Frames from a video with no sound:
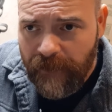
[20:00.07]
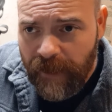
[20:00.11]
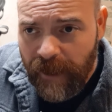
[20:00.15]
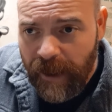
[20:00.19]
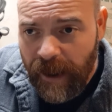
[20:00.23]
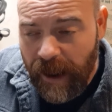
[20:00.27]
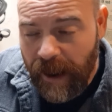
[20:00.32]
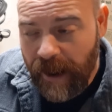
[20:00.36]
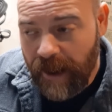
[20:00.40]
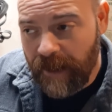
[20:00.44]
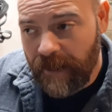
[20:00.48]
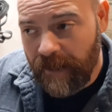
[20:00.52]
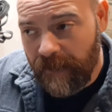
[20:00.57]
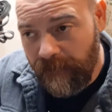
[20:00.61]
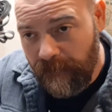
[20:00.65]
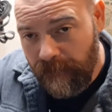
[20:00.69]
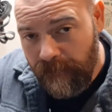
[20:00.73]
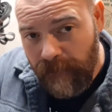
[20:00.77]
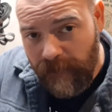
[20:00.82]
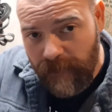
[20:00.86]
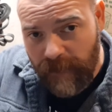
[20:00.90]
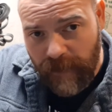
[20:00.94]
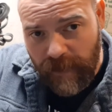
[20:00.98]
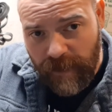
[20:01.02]
And
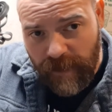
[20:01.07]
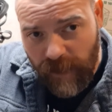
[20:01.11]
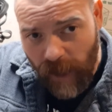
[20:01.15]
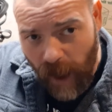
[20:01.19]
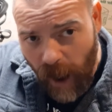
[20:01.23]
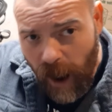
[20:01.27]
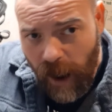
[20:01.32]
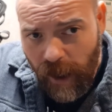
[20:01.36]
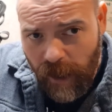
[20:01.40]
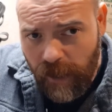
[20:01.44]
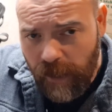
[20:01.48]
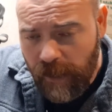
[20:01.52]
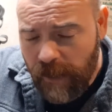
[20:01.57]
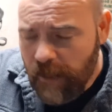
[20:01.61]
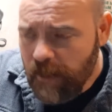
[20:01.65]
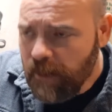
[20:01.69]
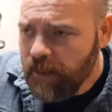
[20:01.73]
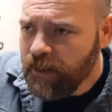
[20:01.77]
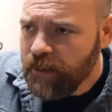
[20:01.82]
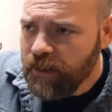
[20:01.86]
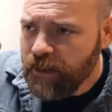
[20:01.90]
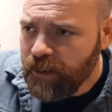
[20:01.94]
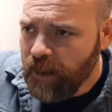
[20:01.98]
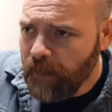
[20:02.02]
the daughter
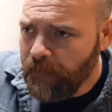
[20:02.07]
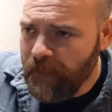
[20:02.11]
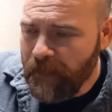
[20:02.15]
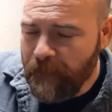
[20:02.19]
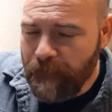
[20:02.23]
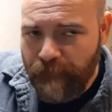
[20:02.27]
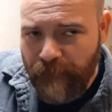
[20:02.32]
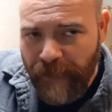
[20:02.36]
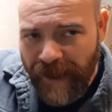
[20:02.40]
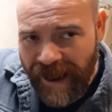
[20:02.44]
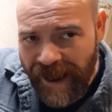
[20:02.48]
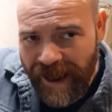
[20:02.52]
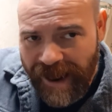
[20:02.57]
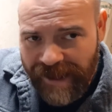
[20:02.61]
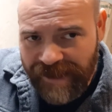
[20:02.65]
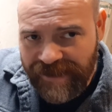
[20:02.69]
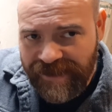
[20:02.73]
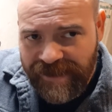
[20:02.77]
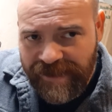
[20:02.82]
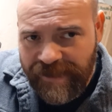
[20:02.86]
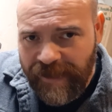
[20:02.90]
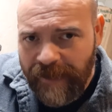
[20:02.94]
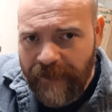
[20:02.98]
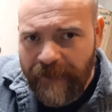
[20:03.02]
should be
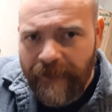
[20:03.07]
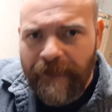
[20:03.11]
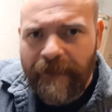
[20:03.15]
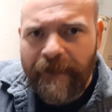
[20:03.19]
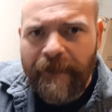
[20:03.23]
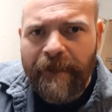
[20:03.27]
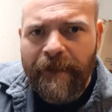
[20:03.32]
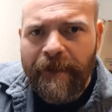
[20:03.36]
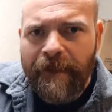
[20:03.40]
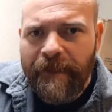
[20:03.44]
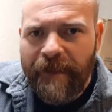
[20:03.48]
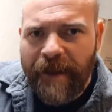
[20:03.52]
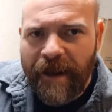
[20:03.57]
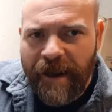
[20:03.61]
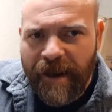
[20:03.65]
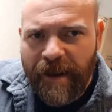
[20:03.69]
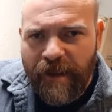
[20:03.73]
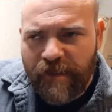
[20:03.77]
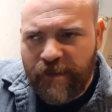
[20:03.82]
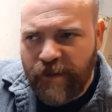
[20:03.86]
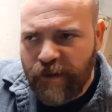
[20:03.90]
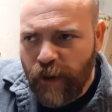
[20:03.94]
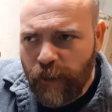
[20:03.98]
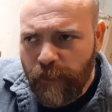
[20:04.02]
pissed that he
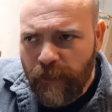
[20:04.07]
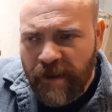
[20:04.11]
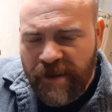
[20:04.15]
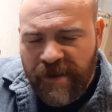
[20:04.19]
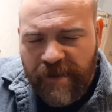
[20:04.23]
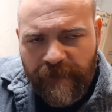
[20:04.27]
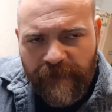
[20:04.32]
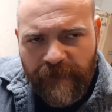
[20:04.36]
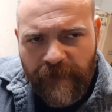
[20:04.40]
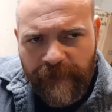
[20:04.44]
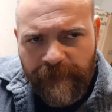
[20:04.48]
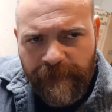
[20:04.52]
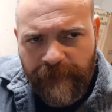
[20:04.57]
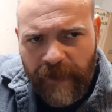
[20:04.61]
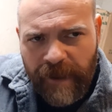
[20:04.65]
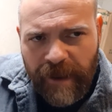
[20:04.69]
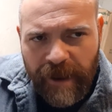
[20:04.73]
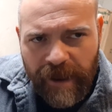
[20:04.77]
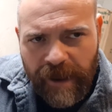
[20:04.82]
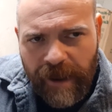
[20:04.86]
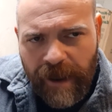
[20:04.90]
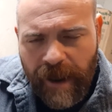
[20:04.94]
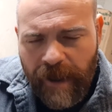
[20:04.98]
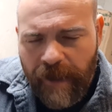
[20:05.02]
was too much of a
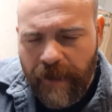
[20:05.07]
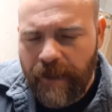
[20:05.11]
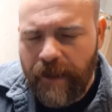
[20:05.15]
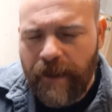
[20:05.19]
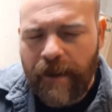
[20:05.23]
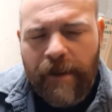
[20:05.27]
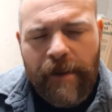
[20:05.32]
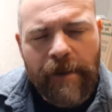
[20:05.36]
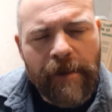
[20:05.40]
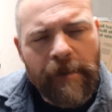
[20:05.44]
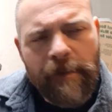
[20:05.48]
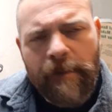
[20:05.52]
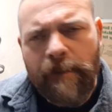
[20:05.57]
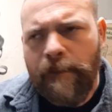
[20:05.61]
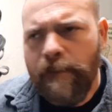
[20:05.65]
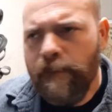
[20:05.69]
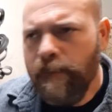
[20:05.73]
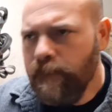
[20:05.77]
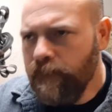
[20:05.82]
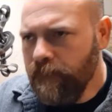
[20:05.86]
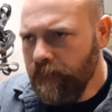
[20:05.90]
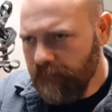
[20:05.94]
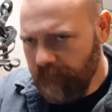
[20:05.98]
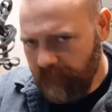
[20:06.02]
fucking cat.
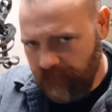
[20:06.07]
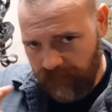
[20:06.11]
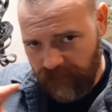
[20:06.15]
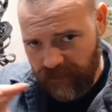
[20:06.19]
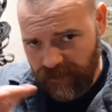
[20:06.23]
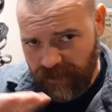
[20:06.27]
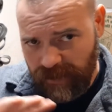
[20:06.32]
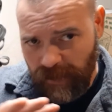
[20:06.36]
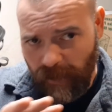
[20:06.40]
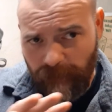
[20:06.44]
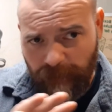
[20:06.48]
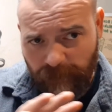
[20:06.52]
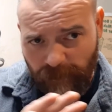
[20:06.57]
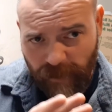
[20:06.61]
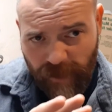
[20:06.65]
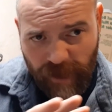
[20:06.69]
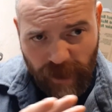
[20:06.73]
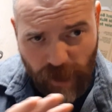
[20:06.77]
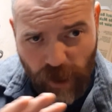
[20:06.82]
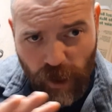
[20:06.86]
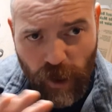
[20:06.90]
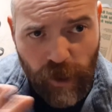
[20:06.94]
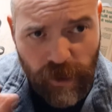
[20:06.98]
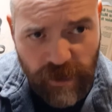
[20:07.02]
So for the
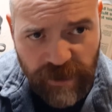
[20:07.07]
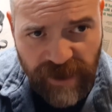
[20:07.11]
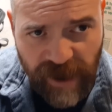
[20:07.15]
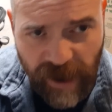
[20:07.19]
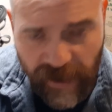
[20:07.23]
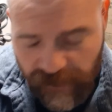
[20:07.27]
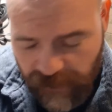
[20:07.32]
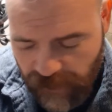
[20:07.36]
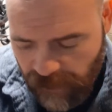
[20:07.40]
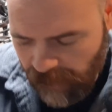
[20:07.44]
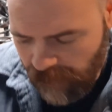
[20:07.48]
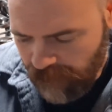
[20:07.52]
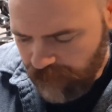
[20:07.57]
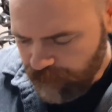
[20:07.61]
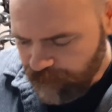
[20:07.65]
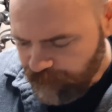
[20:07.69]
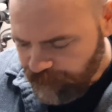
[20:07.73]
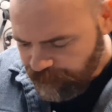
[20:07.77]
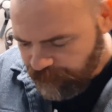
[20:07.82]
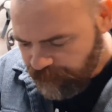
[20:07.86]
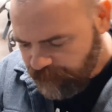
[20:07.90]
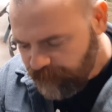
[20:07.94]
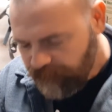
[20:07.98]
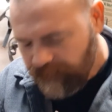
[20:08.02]
girls out there,
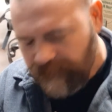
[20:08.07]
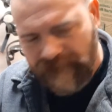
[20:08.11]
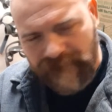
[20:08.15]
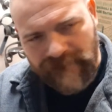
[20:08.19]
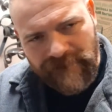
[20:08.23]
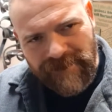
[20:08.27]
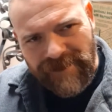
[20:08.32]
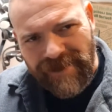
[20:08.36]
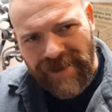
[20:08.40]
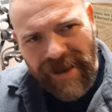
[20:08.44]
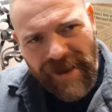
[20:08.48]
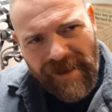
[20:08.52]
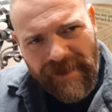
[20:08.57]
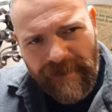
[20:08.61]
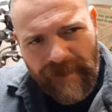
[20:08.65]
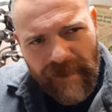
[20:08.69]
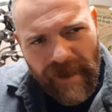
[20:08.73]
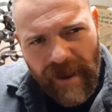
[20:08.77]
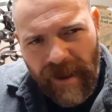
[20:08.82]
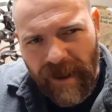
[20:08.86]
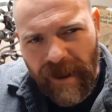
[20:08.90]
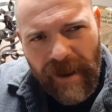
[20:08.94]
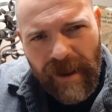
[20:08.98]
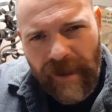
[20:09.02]

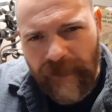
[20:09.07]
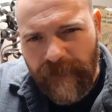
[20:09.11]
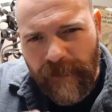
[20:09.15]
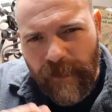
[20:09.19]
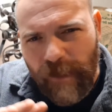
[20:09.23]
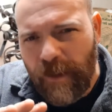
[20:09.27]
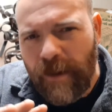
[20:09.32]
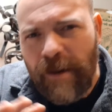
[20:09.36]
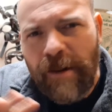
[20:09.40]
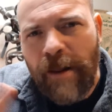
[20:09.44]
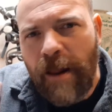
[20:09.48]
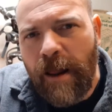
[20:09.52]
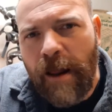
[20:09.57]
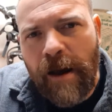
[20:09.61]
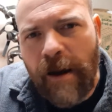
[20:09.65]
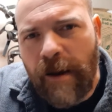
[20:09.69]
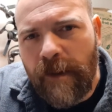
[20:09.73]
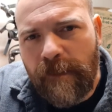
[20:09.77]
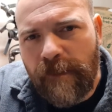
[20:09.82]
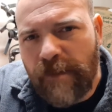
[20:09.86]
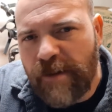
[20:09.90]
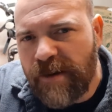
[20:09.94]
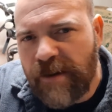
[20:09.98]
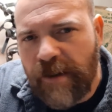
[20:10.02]
if you're in
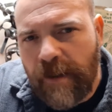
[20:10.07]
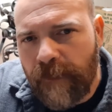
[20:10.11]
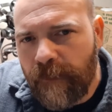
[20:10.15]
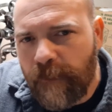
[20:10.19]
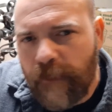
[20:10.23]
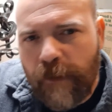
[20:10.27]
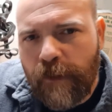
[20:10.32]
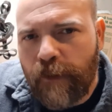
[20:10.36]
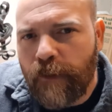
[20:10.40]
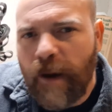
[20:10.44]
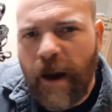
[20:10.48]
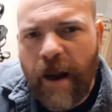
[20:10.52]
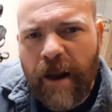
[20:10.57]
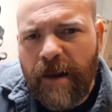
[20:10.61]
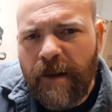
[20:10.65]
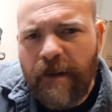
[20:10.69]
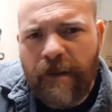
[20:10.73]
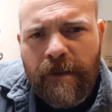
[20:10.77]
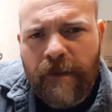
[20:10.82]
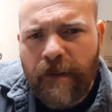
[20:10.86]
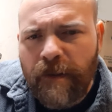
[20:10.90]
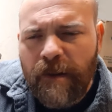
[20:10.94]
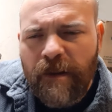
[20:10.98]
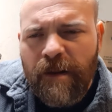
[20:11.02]
love with some great,
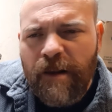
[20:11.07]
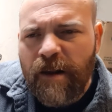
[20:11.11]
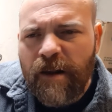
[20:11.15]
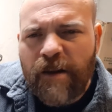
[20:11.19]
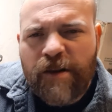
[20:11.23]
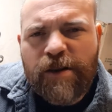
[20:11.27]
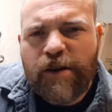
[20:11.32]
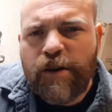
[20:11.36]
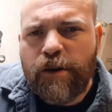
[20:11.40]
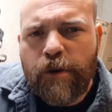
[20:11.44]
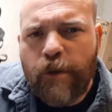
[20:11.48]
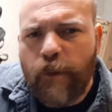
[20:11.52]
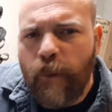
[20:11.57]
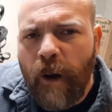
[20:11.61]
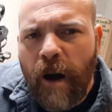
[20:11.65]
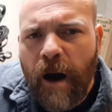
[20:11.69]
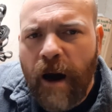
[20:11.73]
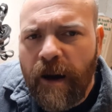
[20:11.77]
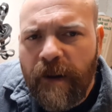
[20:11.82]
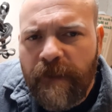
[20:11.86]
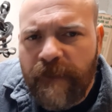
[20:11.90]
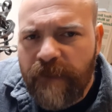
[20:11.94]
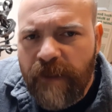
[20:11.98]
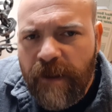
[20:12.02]

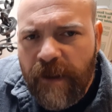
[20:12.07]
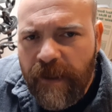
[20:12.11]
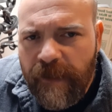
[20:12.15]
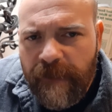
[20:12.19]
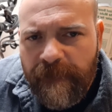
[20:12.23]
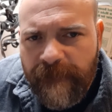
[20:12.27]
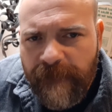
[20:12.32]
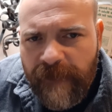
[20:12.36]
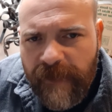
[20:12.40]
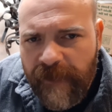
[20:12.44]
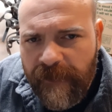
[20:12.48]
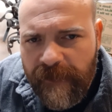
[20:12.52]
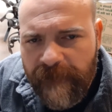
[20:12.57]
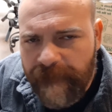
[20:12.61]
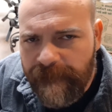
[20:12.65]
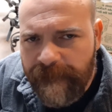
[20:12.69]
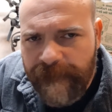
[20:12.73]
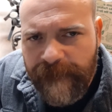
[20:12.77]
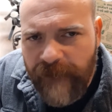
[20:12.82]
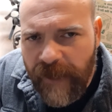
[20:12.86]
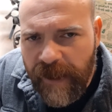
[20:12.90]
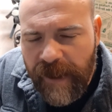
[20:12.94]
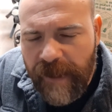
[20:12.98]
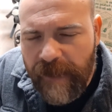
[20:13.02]
suave looking
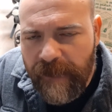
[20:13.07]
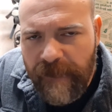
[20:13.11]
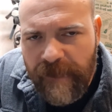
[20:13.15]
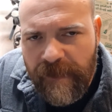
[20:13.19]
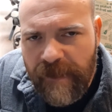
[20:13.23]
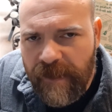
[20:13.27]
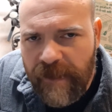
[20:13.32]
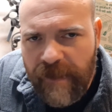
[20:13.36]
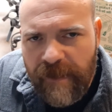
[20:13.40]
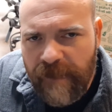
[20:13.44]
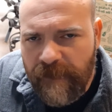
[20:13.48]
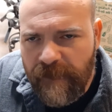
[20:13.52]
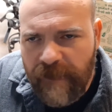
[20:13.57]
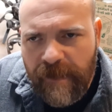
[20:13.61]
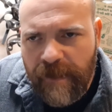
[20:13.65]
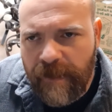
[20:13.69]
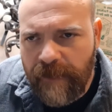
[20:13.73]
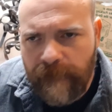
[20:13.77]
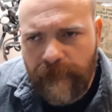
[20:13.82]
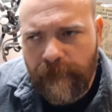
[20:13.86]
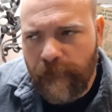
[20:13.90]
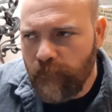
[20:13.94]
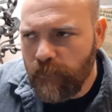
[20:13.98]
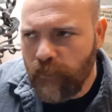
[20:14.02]
fucking
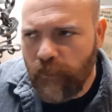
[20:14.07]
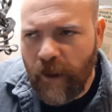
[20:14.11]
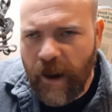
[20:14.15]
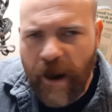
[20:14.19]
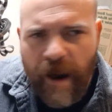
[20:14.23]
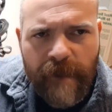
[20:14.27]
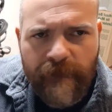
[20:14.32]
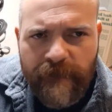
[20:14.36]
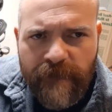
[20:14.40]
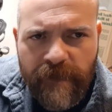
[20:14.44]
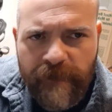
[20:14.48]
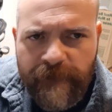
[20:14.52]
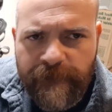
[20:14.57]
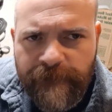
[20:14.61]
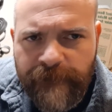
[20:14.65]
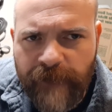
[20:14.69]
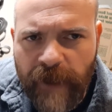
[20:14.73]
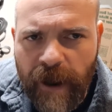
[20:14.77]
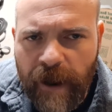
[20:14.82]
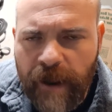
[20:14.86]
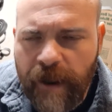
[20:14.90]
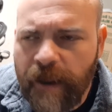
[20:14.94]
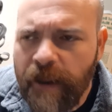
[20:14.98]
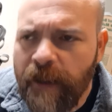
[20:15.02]
whatever the
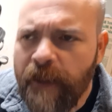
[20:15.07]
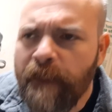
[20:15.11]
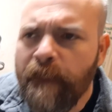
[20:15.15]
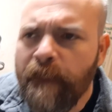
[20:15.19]
fuck,